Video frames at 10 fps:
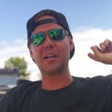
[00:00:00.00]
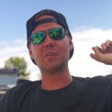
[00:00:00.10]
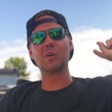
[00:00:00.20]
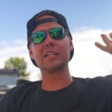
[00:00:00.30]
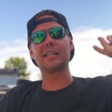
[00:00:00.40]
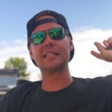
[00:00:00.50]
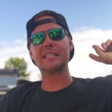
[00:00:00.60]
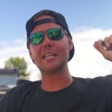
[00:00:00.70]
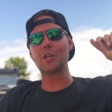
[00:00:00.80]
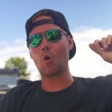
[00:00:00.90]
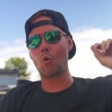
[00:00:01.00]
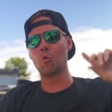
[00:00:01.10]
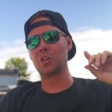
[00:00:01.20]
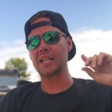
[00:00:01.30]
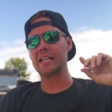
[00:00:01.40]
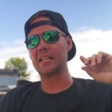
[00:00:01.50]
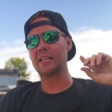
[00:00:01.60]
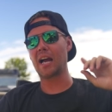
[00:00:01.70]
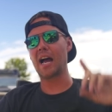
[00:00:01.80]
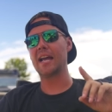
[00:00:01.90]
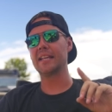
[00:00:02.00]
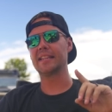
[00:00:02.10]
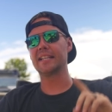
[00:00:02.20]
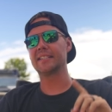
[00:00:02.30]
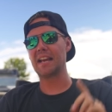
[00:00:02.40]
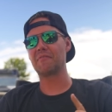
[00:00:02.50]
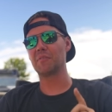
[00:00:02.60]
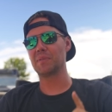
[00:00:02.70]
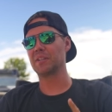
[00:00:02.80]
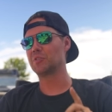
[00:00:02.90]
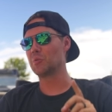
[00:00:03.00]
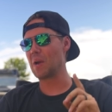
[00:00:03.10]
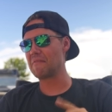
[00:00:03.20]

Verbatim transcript: Brandon Wignick is the only guy that has ever been to